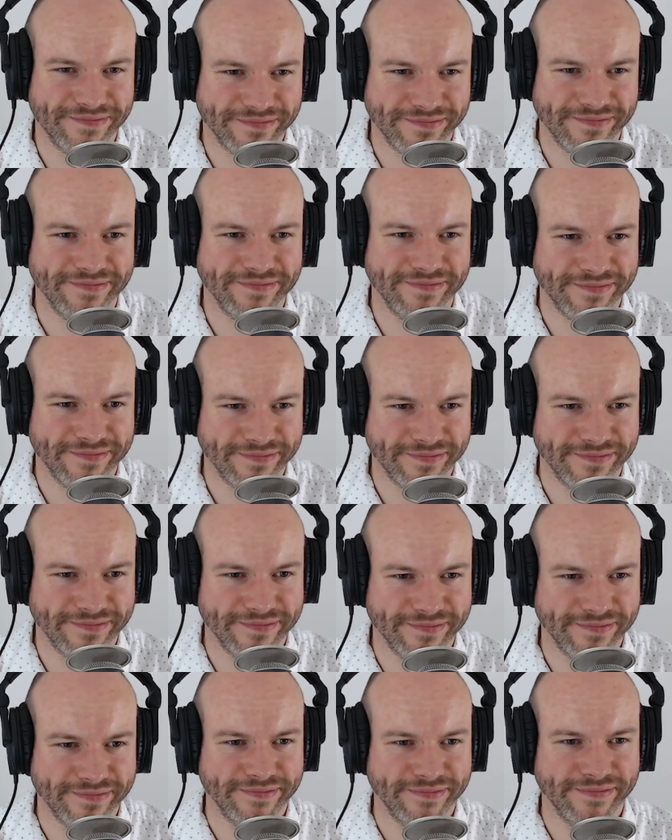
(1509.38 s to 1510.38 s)

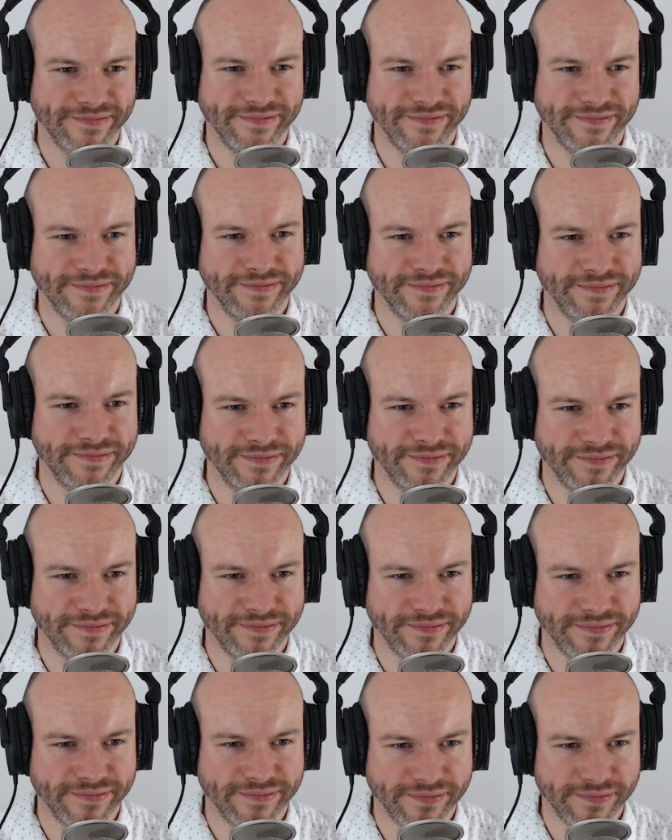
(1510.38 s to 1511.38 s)

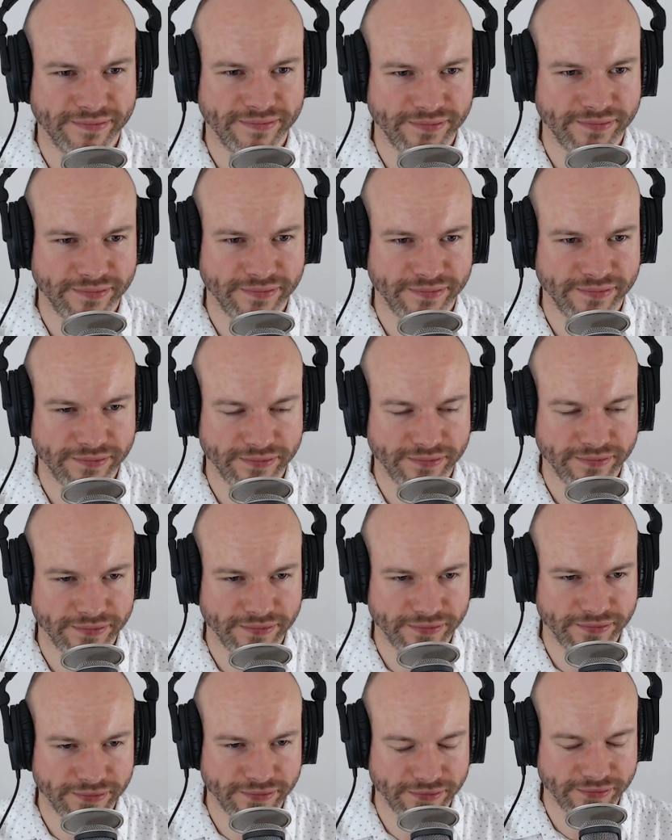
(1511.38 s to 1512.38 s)

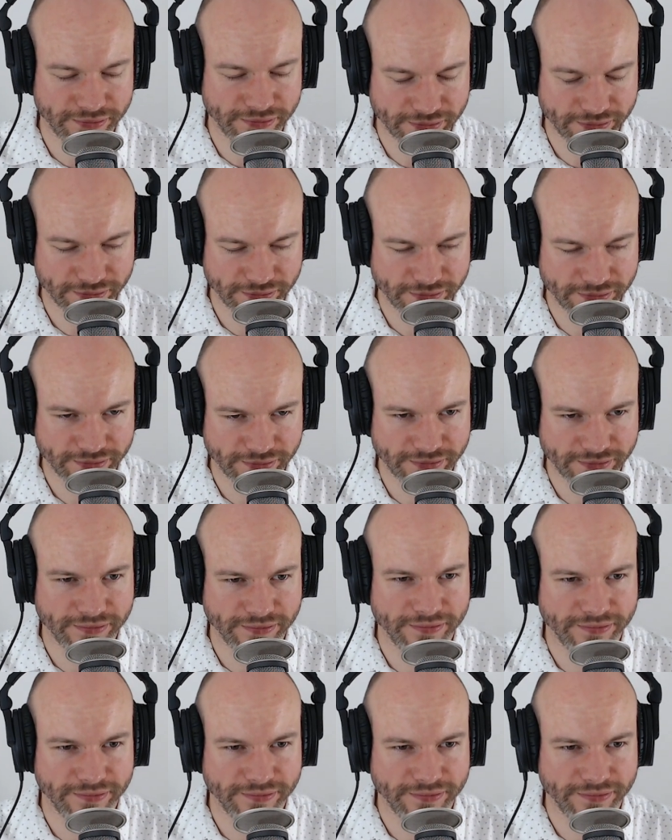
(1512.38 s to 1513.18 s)
[no speech]